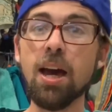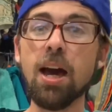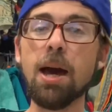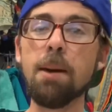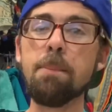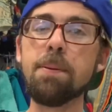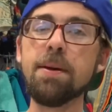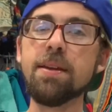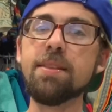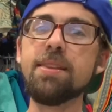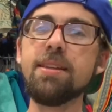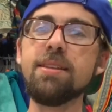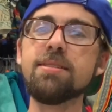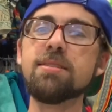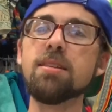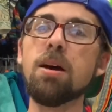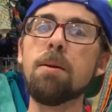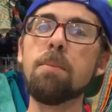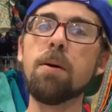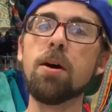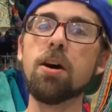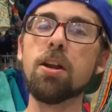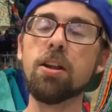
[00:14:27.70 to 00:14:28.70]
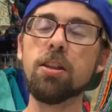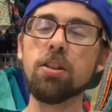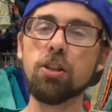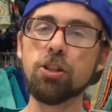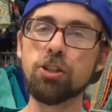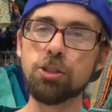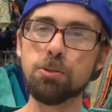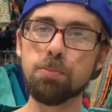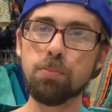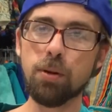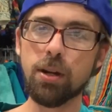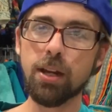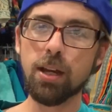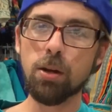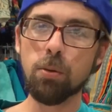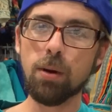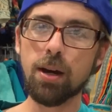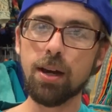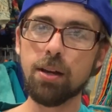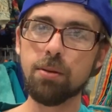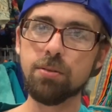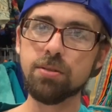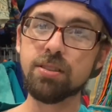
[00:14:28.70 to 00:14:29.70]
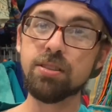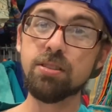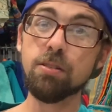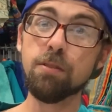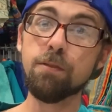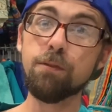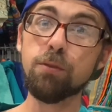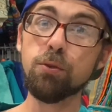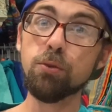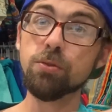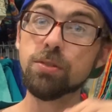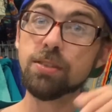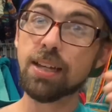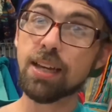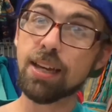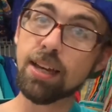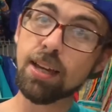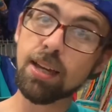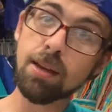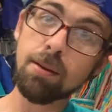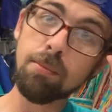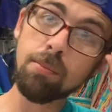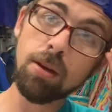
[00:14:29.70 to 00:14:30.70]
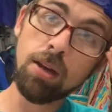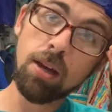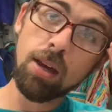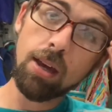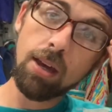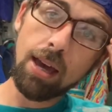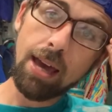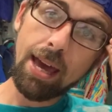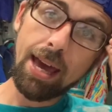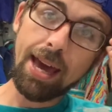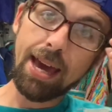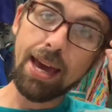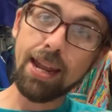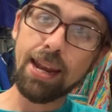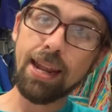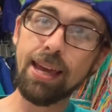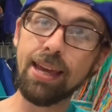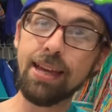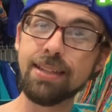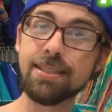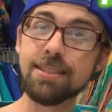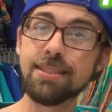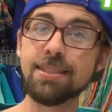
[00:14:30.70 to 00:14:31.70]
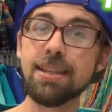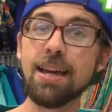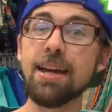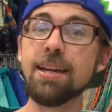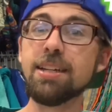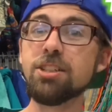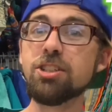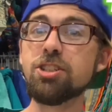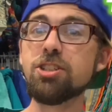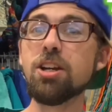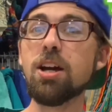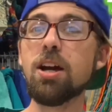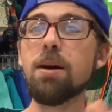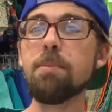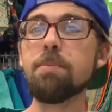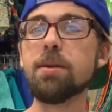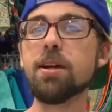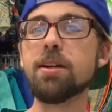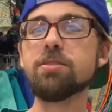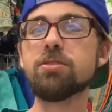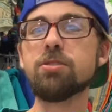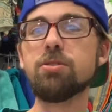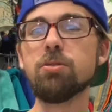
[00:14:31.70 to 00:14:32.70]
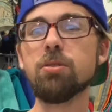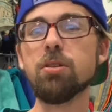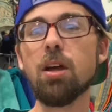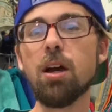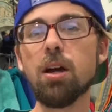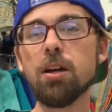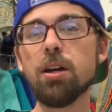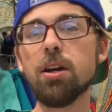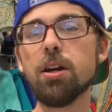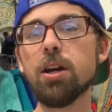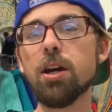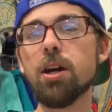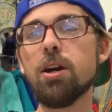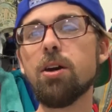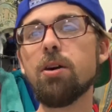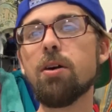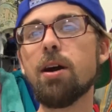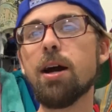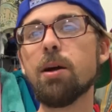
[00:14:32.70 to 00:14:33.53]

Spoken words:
I picked these up on a lunch break while I was still full-time at a sign shop not too long ago.